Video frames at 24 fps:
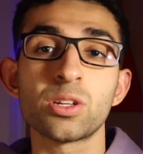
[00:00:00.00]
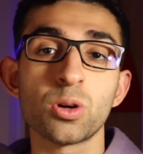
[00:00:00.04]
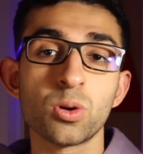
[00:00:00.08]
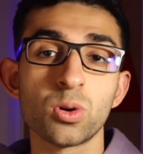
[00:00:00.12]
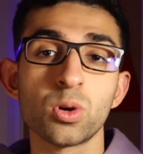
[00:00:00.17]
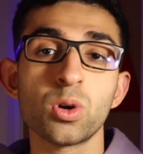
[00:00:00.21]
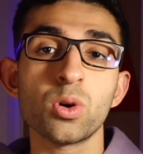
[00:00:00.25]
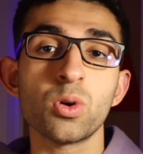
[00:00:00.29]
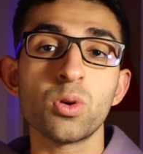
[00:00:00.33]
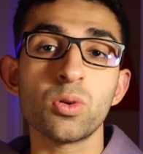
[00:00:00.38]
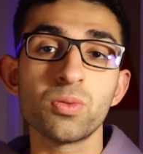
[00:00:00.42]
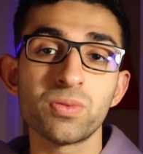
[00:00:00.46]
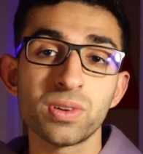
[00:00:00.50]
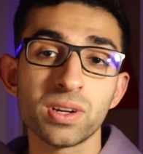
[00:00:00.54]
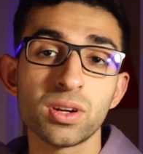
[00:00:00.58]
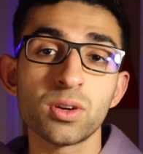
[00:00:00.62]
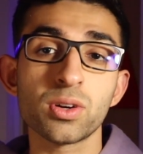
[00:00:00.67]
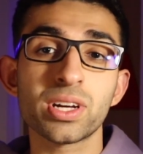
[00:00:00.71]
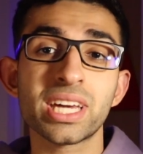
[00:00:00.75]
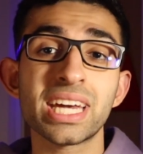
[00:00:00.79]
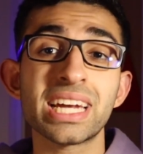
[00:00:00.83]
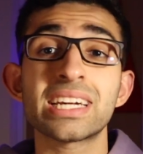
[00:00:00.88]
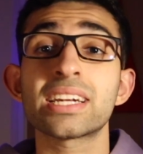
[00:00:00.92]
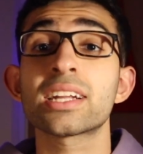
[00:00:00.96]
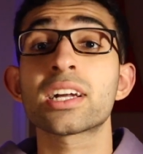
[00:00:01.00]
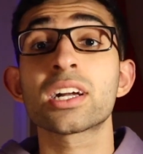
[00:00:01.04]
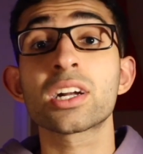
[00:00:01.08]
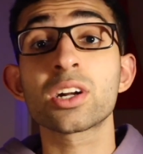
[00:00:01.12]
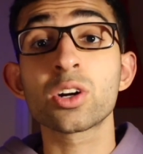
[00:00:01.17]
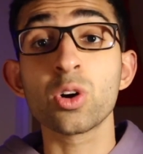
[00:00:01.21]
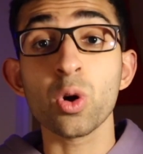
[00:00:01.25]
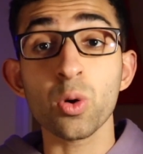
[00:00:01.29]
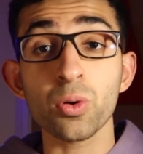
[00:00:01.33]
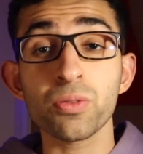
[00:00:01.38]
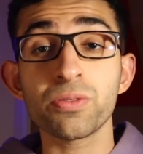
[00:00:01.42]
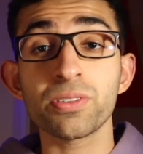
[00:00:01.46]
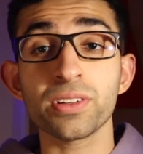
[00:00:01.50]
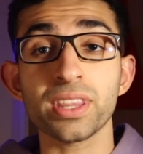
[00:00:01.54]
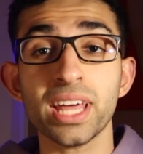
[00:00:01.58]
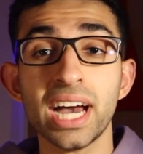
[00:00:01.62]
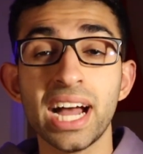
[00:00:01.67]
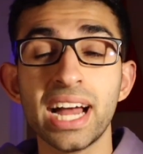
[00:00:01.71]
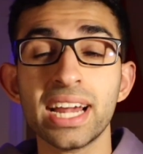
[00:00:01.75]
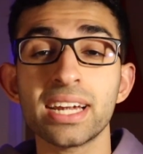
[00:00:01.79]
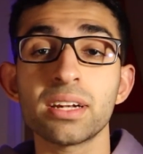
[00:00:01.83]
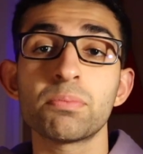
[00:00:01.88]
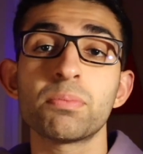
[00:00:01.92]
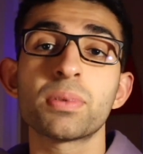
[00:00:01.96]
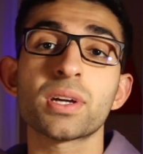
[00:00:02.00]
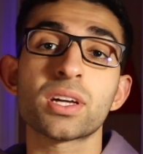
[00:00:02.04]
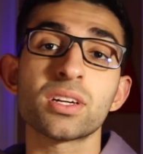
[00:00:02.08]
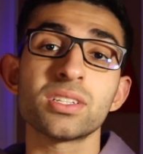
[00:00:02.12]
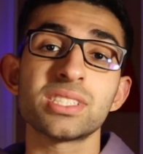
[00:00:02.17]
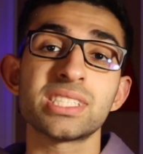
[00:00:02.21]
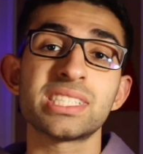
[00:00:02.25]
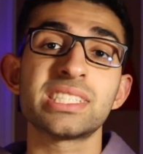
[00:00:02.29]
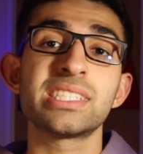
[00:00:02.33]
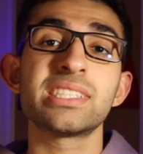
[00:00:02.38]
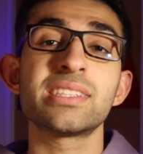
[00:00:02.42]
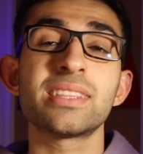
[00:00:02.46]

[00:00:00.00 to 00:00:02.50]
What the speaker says: don't overlook it. Go for that, because